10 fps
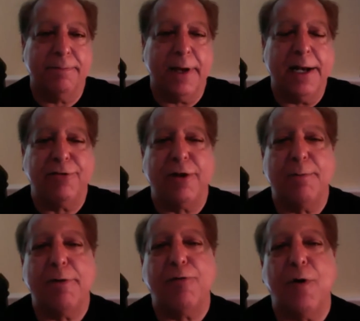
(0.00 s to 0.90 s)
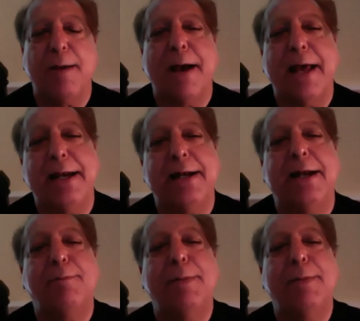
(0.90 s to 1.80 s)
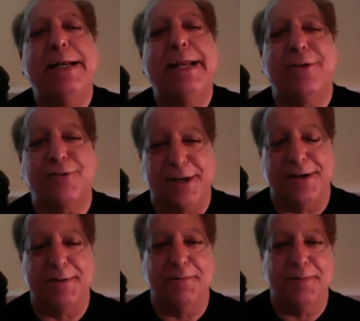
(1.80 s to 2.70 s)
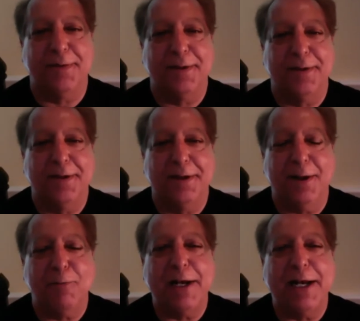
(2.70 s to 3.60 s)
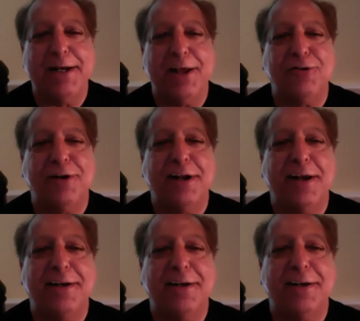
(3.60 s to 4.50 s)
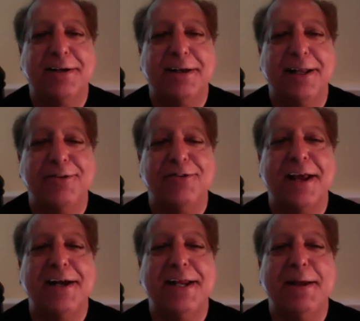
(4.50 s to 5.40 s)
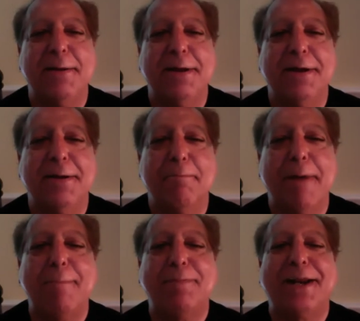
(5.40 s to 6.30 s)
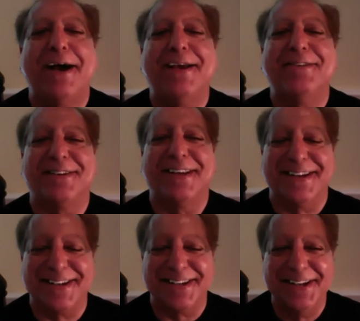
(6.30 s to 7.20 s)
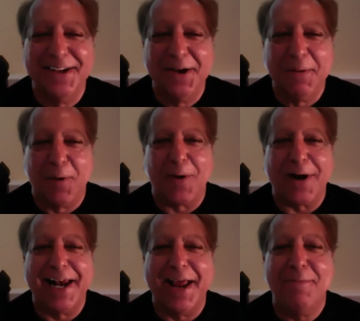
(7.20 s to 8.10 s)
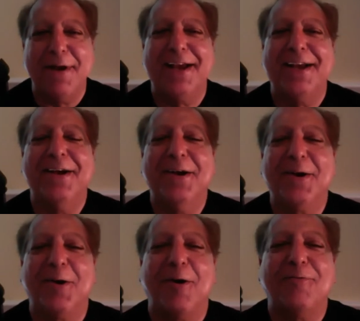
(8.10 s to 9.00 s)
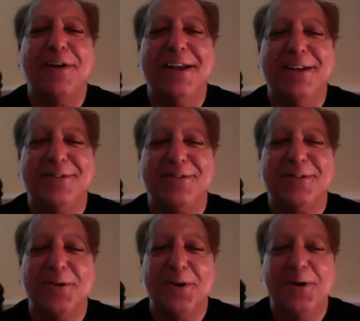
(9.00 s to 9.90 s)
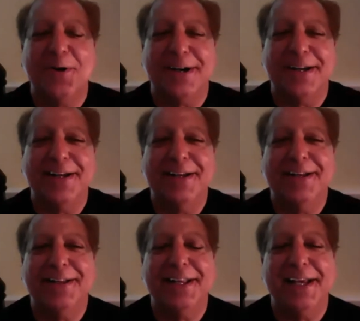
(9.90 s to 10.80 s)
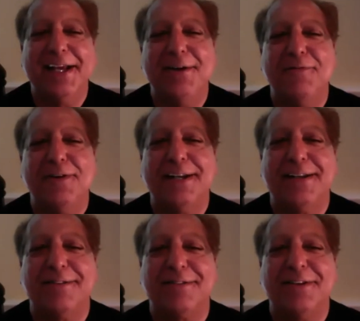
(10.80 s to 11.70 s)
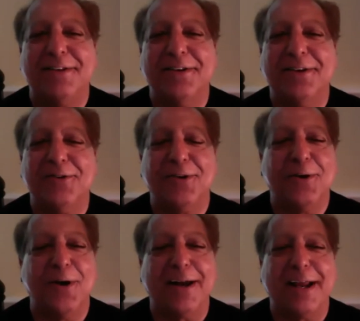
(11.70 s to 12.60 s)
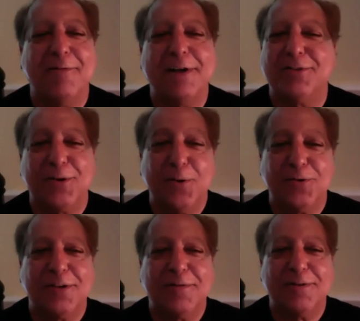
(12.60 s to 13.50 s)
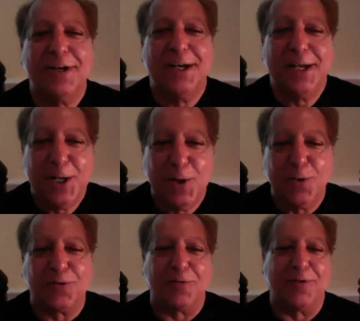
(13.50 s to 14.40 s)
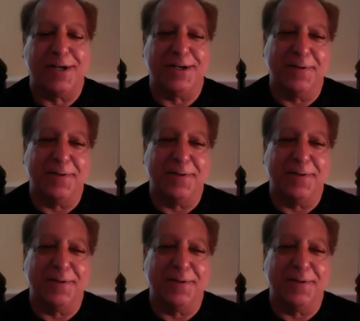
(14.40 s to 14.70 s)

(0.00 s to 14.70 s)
And he said, "Before I ban it, let me taste it." And when he tasted it, instead he baptized it, proclaiming, "Coffee is so good, the infidels should not have exclusive use of it."